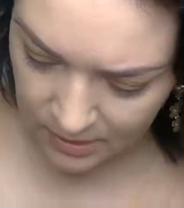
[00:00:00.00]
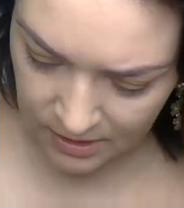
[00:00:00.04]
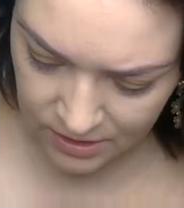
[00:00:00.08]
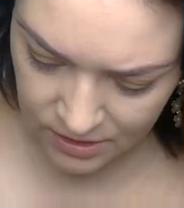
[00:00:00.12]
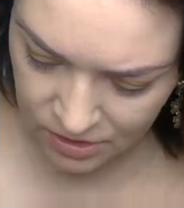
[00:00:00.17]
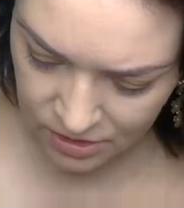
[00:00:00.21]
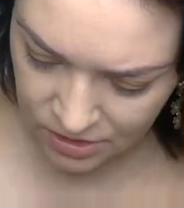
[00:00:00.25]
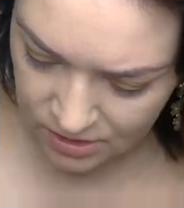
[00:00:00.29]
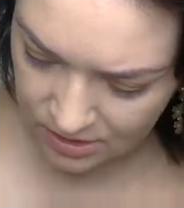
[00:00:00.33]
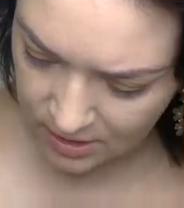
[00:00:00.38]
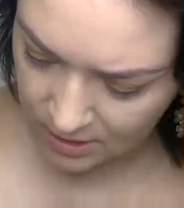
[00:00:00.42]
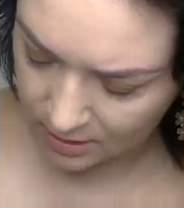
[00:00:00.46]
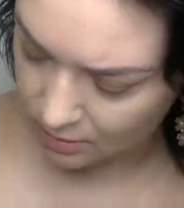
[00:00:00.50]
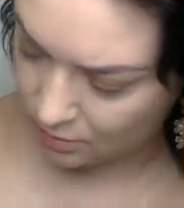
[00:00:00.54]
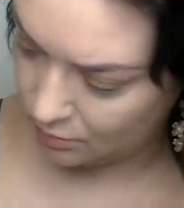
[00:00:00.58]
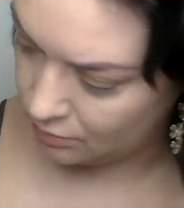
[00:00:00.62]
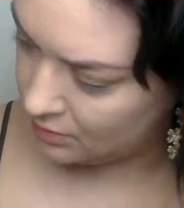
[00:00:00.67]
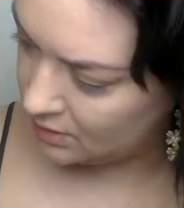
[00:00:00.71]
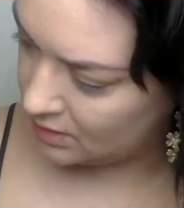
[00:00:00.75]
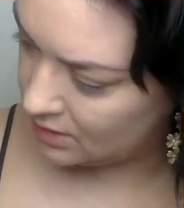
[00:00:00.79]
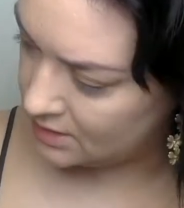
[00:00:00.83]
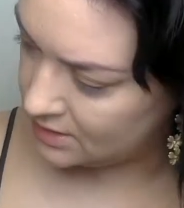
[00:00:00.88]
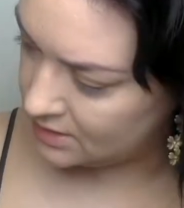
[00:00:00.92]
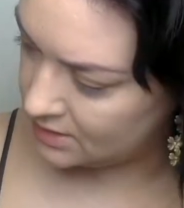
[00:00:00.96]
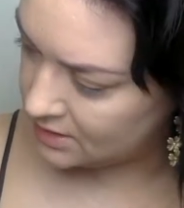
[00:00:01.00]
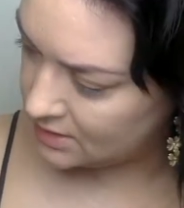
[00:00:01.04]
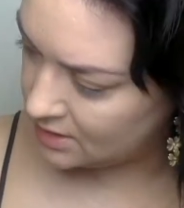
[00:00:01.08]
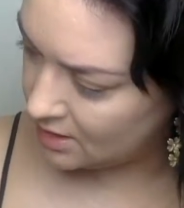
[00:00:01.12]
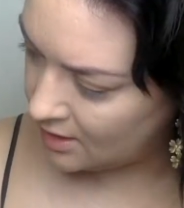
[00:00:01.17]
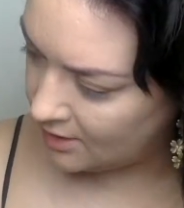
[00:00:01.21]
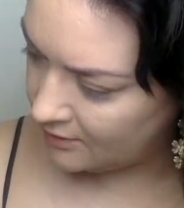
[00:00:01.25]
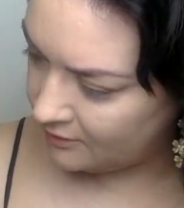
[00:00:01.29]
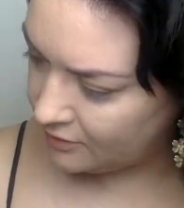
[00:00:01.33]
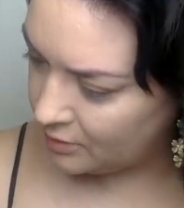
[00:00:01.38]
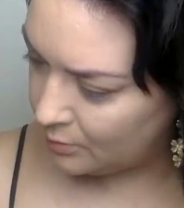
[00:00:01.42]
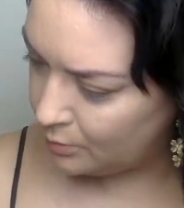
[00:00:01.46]
but it's just like a really
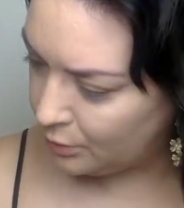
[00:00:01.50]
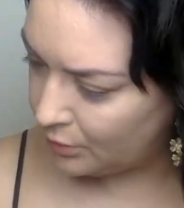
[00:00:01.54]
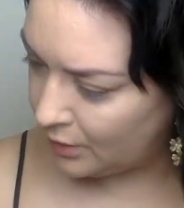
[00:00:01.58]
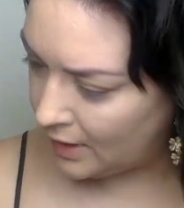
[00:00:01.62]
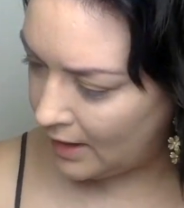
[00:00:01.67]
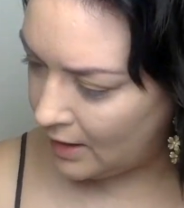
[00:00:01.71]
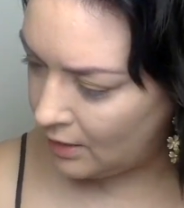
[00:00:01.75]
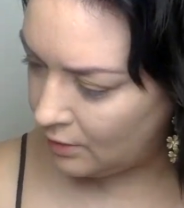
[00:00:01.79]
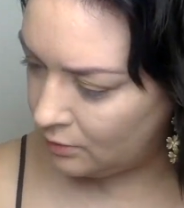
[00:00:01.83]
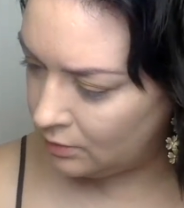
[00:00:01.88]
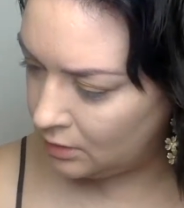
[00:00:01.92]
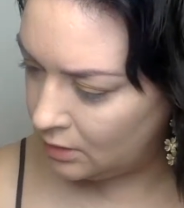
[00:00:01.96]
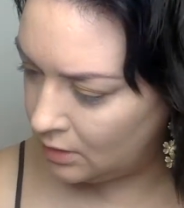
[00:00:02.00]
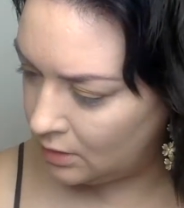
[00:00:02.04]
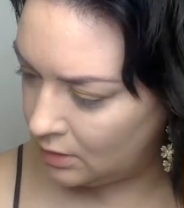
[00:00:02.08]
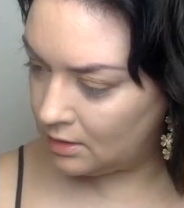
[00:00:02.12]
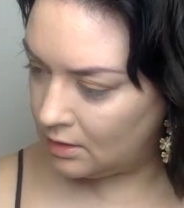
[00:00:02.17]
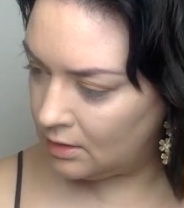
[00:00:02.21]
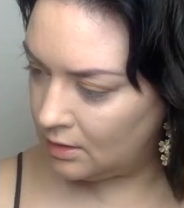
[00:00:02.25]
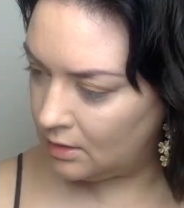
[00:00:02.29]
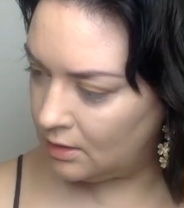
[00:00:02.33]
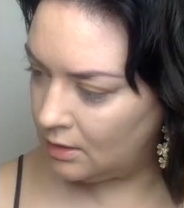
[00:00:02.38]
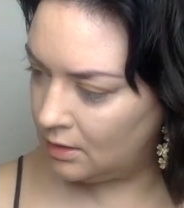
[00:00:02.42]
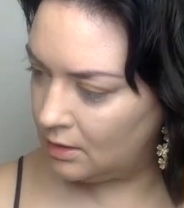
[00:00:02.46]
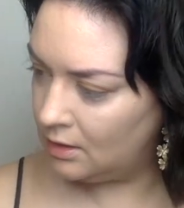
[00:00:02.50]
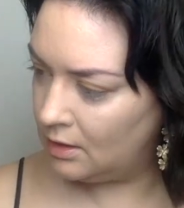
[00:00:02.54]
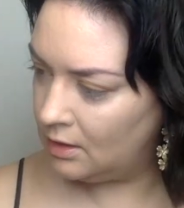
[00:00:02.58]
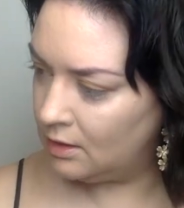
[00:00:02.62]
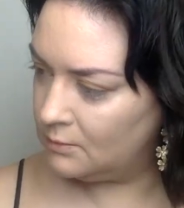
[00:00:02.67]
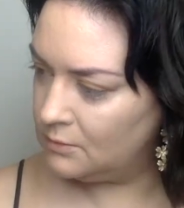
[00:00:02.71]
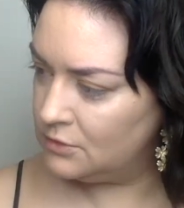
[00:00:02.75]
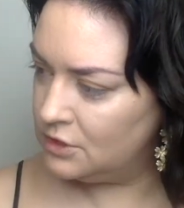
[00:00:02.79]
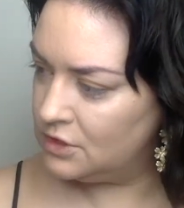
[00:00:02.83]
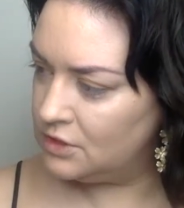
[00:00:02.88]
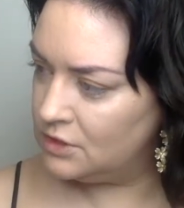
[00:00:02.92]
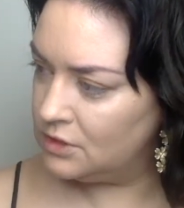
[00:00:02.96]
soft brown. And
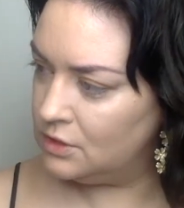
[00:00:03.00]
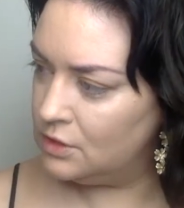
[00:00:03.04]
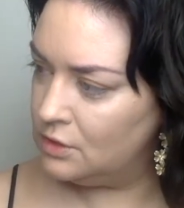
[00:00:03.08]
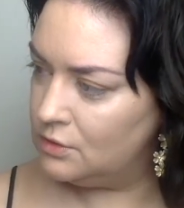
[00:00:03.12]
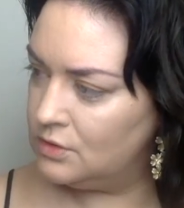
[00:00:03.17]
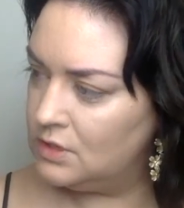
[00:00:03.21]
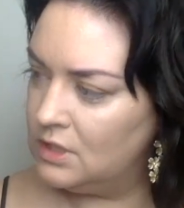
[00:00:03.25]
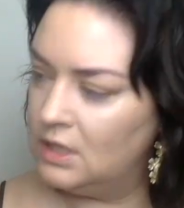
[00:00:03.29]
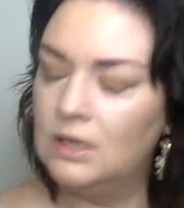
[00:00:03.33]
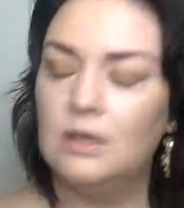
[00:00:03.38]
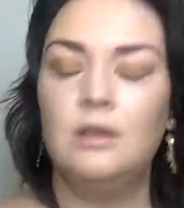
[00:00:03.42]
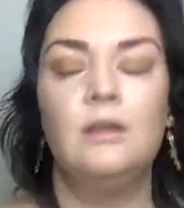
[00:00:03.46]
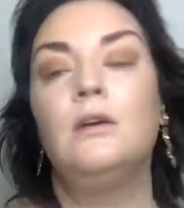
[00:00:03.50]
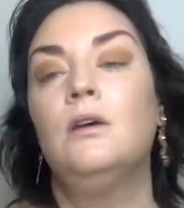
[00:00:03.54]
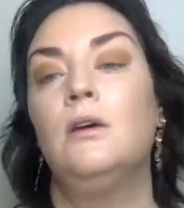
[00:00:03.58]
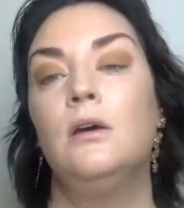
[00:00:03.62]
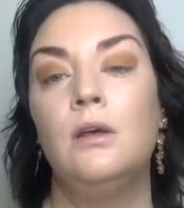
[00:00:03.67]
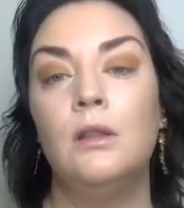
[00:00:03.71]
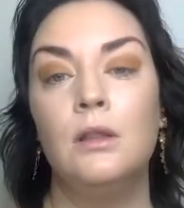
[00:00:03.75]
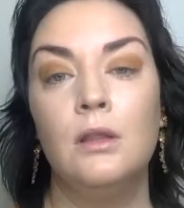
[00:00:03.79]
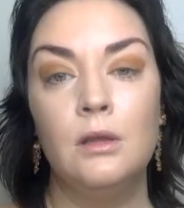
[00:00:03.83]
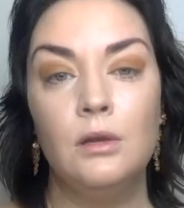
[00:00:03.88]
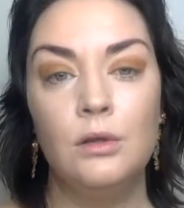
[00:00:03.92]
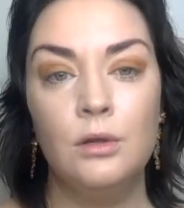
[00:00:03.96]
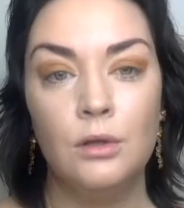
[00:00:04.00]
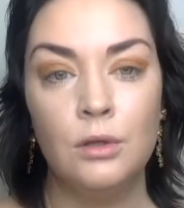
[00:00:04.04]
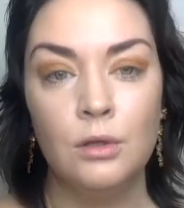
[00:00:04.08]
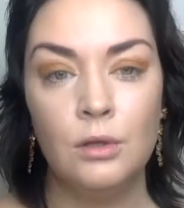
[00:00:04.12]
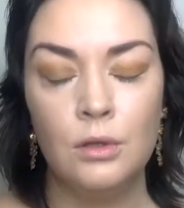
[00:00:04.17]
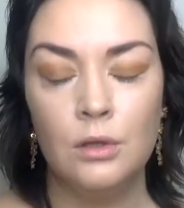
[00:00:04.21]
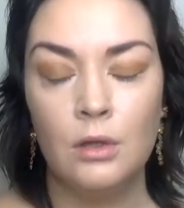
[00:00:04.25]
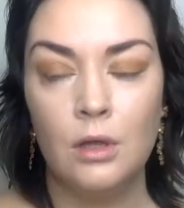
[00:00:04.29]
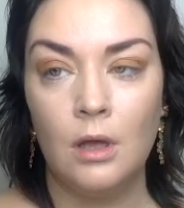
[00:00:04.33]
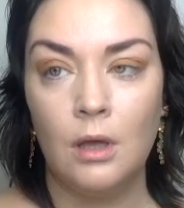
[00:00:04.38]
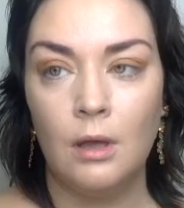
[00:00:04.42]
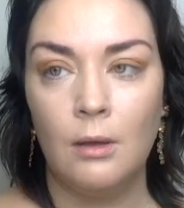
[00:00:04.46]
I'm just using a
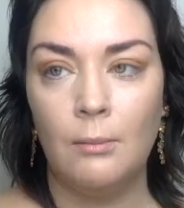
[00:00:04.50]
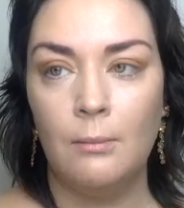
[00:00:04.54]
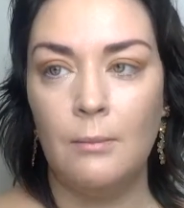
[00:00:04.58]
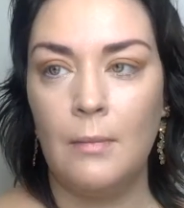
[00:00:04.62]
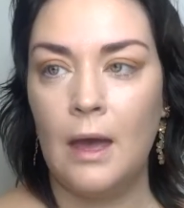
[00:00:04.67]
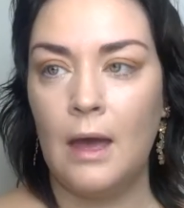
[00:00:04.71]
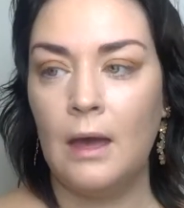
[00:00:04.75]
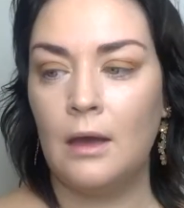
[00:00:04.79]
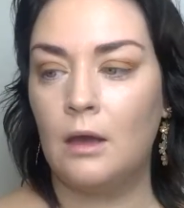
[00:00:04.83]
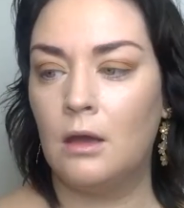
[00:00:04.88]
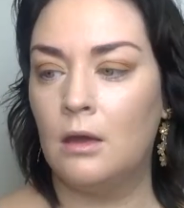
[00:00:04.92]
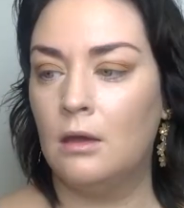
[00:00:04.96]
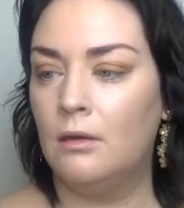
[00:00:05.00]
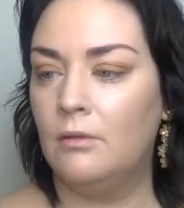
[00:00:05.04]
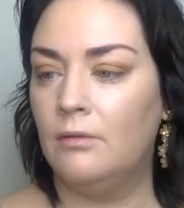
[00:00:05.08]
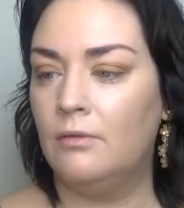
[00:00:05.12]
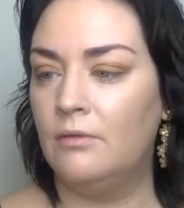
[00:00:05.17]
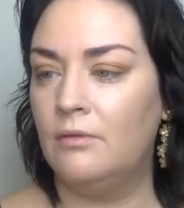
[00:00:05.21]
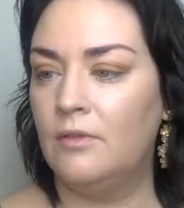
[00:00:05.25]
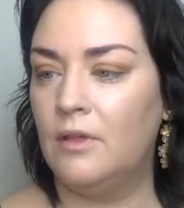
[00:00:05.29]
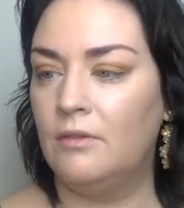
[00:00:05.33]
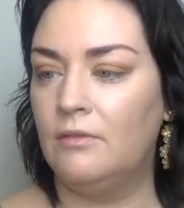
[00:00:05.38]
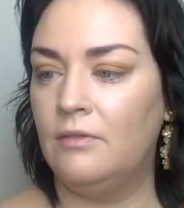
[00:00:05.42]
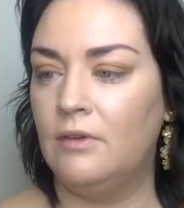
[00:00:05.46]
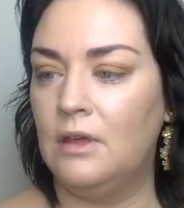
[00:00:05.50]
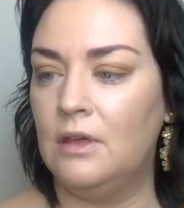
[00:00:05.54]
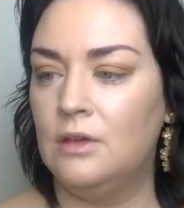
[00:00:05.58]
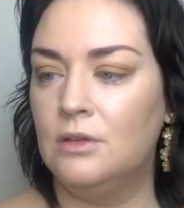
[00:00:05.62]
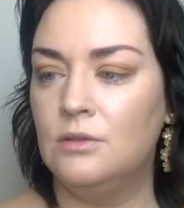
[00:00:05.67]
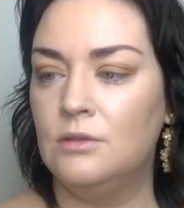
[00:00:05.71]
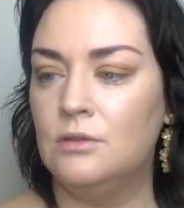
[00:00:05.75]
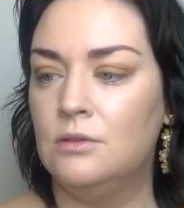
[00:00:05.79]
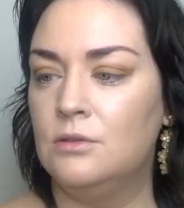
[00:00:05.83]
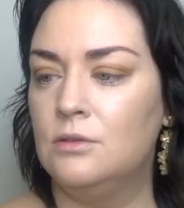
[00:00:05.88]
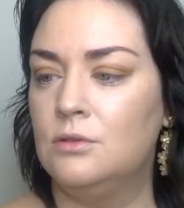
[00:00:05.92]
little MAC Fluffy